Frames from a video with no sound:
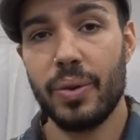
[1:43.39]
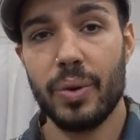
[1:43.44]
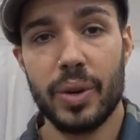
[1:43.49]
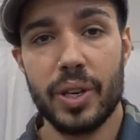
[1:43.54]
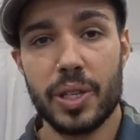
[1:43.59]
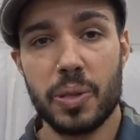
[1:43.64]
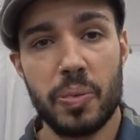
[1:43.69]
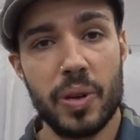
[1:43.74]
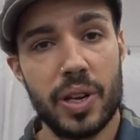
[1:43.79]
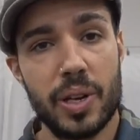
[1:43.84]

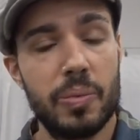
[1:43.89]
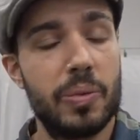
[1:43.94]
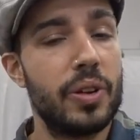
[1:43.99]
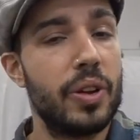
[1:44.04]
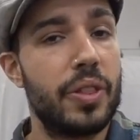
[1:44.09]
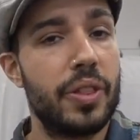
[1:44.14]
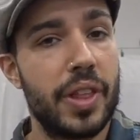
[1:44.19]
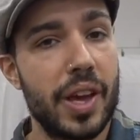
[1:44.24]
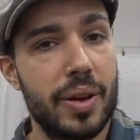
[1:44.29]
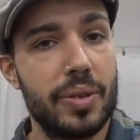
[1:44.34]
If you want to
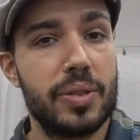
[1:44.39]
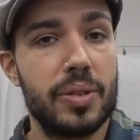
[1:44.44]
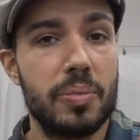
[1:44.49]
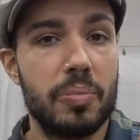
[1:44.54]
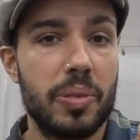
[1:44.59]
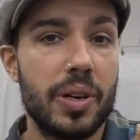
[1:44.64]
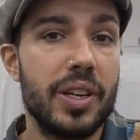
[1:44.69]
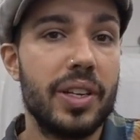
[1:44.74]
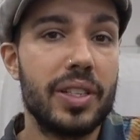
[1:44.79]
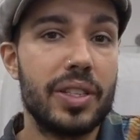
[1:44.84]
spend about
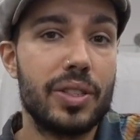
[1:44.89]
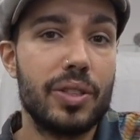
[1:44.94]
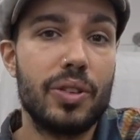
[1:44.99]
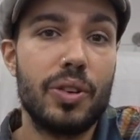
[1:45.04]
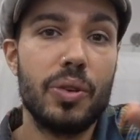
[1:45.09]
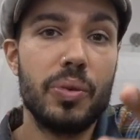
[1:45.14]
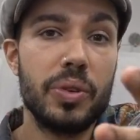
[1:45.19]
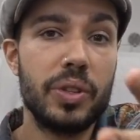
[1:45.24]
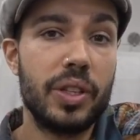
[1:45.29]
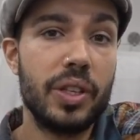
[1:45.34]

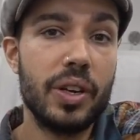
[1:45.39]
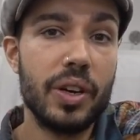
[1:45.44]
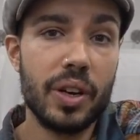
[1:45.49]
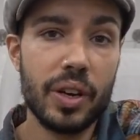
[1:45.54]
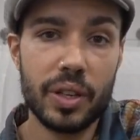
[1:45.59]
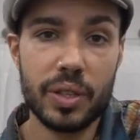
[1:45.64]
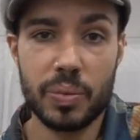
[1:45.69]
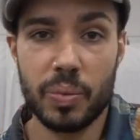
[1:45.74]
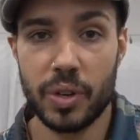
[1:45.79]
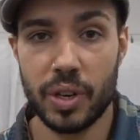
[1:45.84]
$1,000, go with
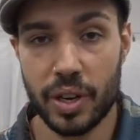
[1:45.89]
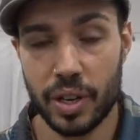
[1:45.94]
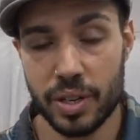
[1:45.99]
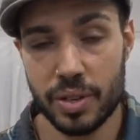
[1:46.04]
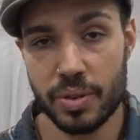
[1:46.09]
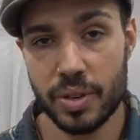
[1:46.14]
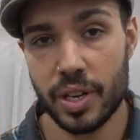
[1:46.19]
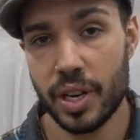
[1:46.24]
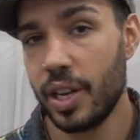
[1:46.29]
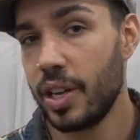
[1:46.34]
the
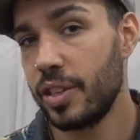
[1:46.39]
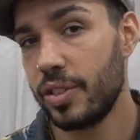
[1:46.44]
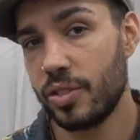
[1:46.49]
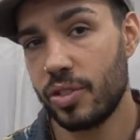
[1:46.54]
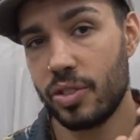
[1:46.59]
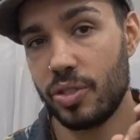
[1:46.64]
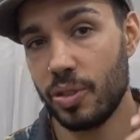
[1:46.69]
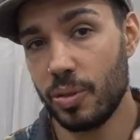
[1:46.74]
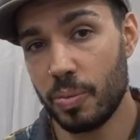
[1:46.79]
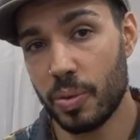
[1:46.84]
RX100,
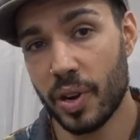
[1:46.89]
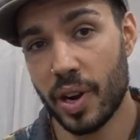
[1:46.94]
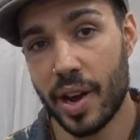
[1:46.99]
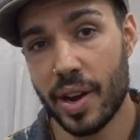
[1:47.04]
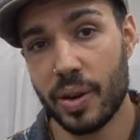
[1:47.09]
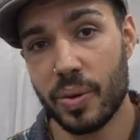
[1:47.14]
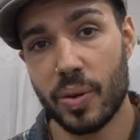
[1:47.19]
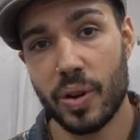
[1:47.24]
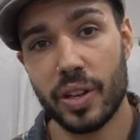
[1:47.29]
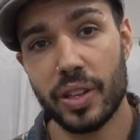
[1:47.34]

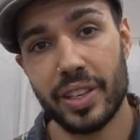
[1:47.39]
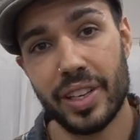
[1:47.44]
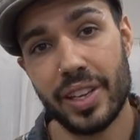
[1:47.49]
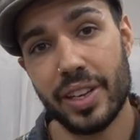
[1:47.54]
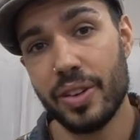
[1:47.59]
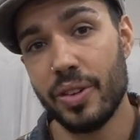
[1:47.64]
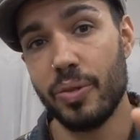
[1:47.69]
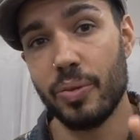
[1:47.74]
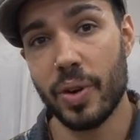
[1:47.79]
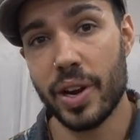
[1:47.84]
super high
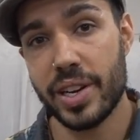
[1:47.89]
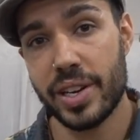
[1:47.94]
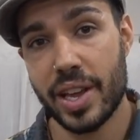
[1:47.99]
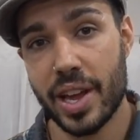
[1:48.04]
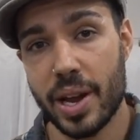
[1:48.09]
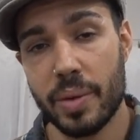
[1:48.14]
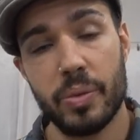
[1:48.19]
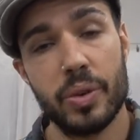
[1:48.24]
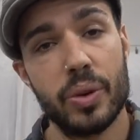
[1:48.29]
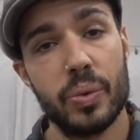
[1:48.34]
quality,
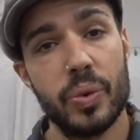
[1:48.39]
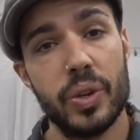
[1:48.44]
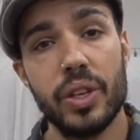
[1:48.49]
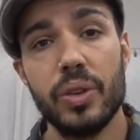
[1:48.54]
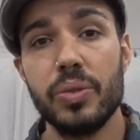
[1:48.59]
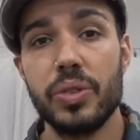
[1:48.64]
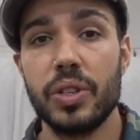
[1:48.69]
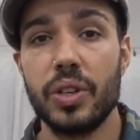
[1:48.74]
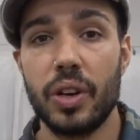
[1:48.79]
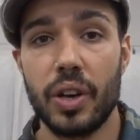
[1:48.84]
great
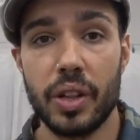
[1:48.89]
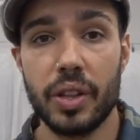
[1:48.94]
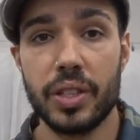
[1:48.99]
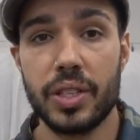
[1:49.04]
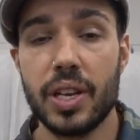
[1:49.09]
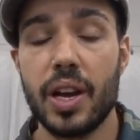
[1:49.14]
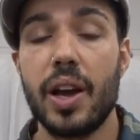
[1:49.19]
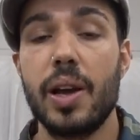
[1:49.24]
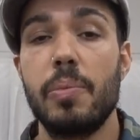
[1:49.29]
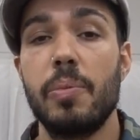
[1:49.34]
camera, we use it
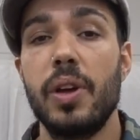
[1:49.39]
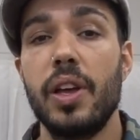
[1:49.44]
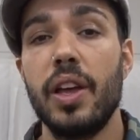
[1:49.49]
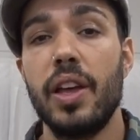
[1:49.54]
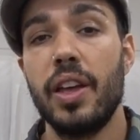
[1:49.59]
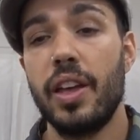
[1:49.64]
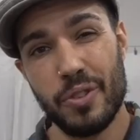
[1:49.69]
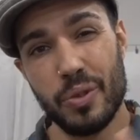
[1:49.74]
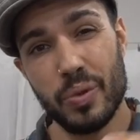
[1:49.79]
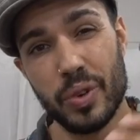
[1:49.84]
all the time.